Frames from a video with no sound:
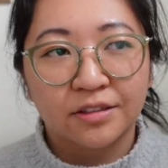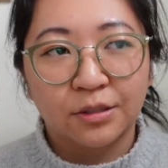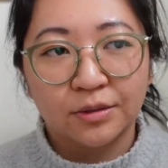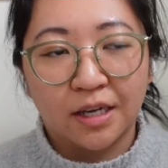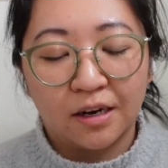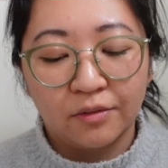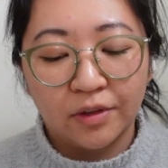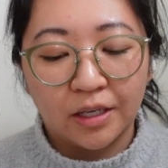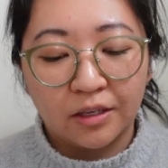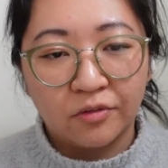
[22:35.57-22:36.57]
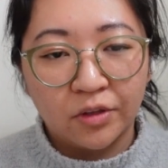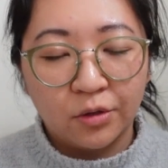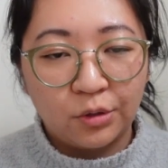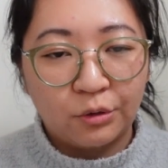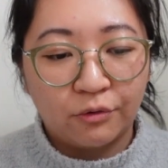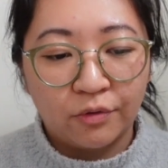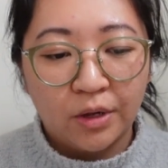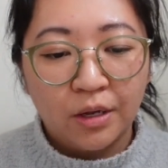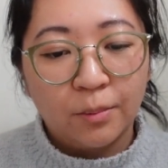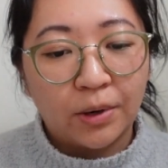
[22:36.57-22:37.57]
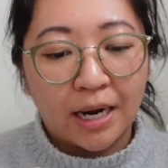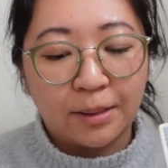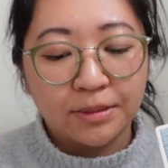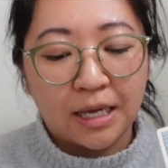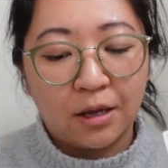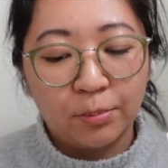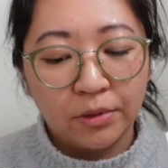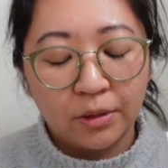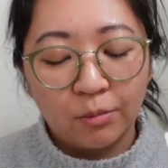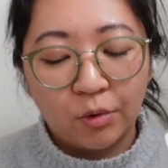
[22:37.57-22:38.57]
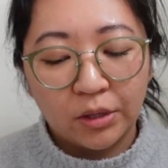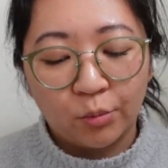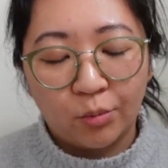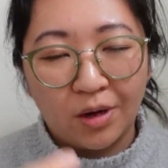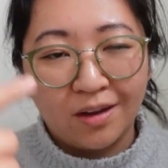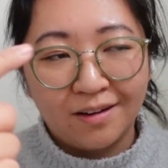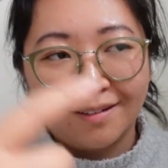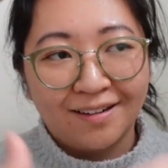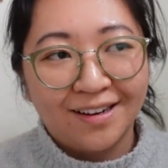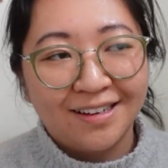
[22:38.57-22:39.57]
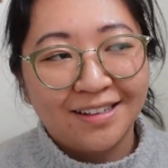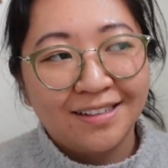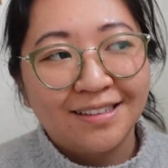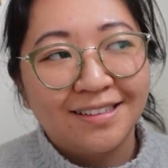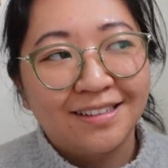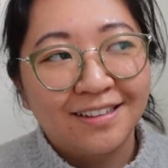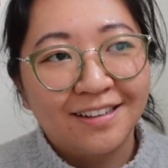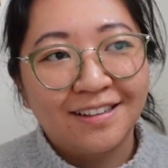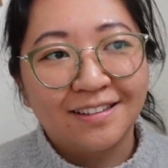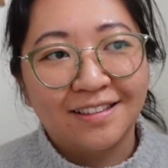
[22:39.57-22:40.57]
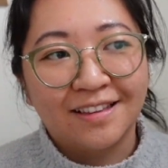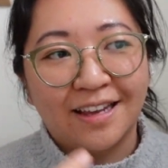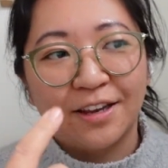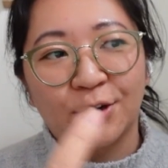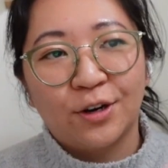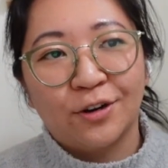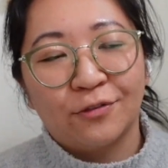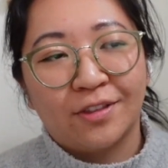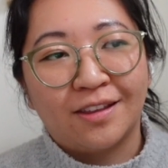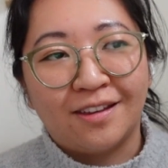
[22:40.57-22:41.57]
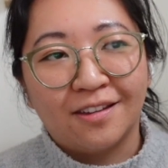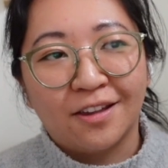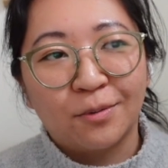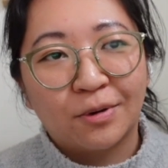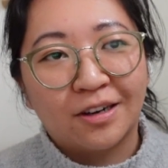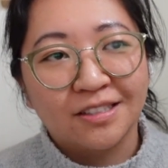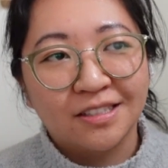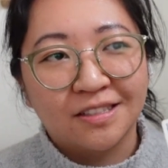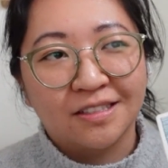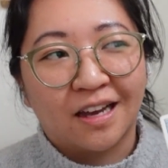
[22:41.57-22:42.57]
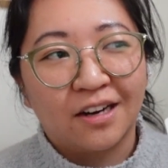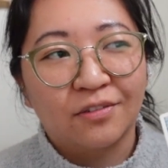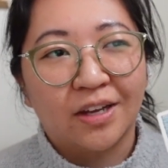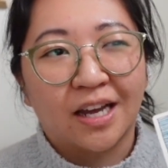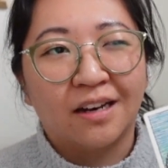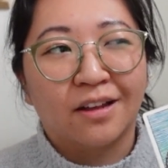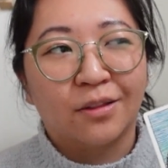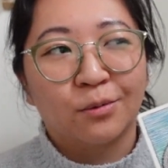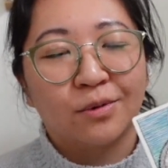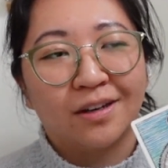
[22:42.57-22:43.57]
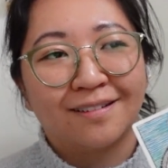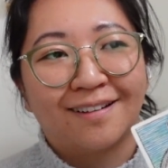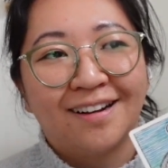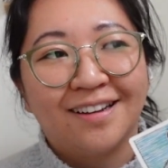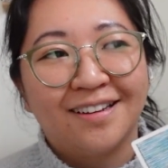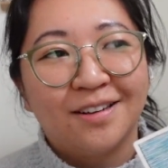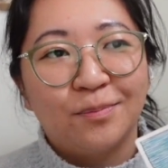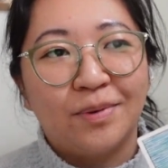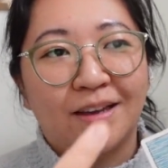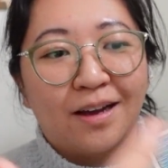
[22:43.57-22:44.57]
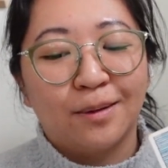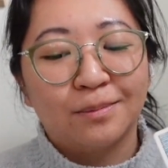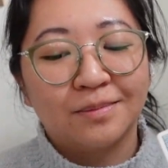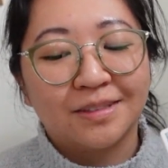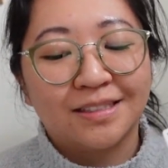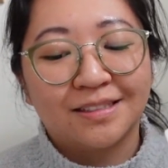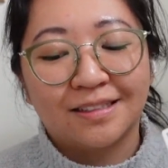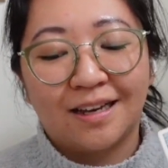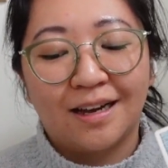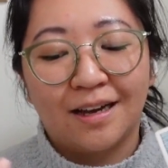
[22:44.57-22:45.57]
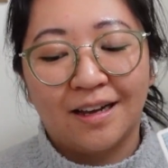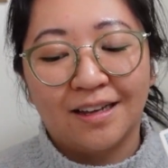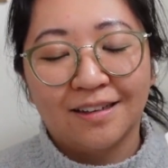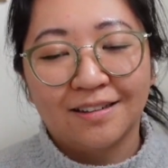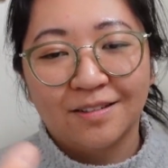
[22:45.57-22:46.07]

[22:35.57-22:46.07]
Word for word: So it's kind of like even though you've perhaps helped them with one layer of the healing process, it's kind of like another one becomes uh,